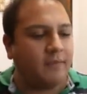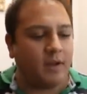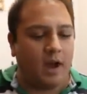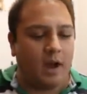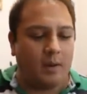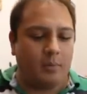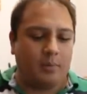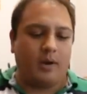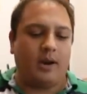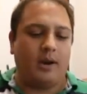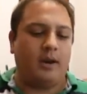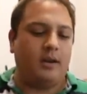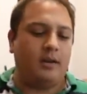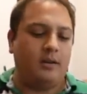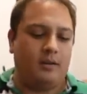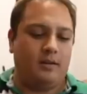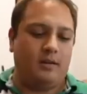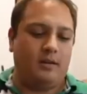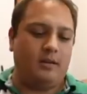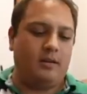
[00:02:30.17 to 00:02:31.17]
to operate
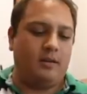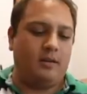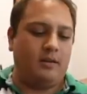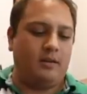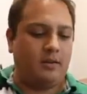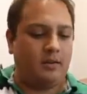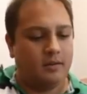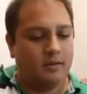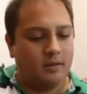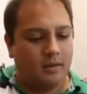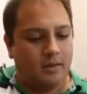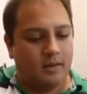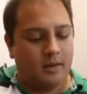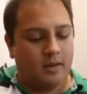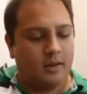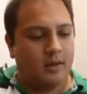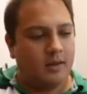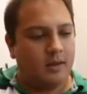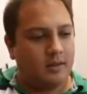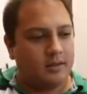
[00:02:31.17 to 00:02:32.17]
it
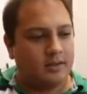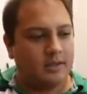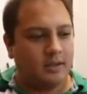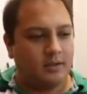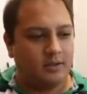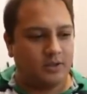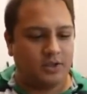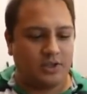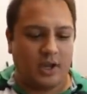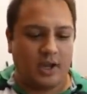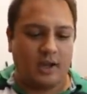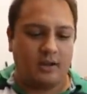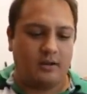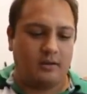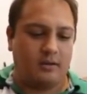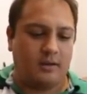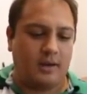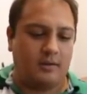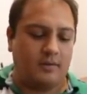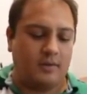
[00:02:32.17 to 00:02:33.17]
single
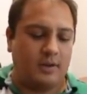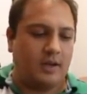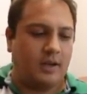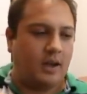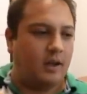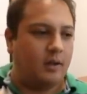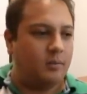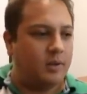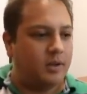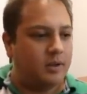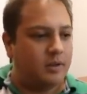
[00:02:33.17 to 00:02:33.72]
shot every time.